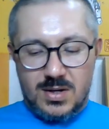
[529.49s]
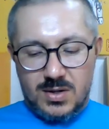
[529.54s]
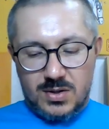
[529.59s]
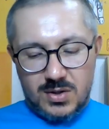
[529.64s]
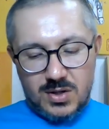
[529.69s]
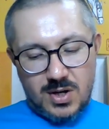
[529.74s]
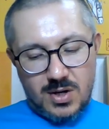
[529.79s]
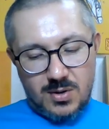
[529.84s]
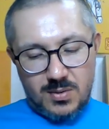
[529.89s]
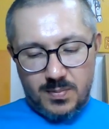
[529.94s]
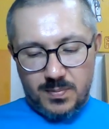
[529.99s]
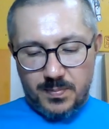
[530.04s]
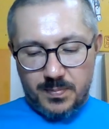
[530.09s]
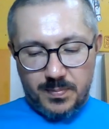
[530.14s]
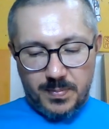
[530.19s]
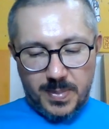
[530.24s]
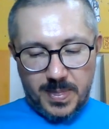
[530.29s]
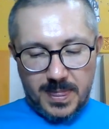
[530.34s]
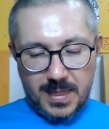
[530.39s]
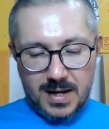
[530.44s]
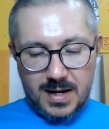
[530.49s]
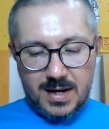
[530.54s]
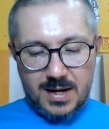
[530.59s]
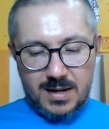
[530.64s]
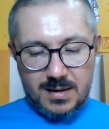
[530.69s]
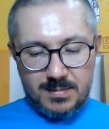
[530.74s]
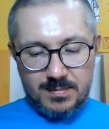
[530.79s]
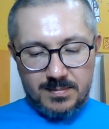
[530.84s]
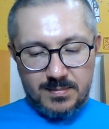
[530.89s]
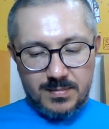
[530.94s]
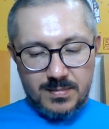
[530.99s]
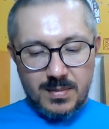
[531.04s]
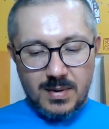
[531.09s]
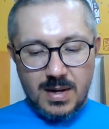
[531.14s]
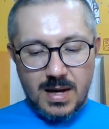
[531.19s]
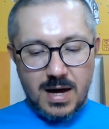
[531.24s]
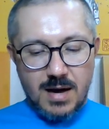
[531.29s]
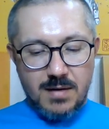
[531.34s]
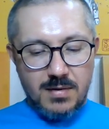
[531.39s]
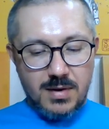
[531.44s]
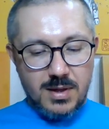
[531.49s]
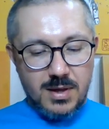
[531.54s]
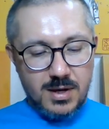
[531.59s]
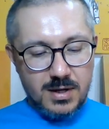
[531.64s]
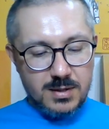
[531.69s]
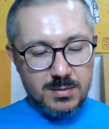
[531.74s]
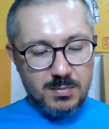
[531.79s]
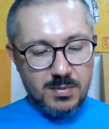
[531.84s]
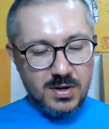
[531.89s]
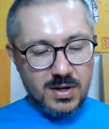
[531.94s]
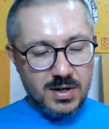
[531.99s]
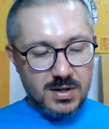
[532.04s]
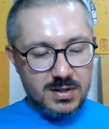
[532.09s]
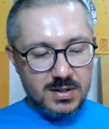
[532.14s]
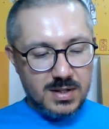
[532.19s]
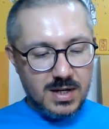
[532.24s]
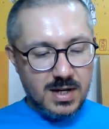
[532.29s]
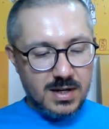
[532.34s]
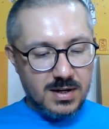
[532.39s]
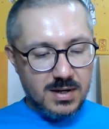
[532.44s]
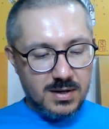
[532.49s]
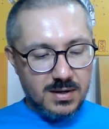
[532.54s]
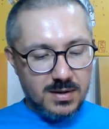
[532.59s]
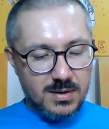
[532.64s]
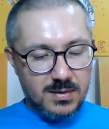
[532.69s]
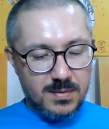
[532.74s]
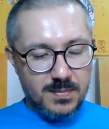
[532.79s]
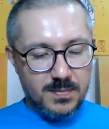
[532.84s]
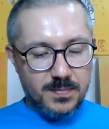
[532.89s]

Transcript: So everything's pretty standard.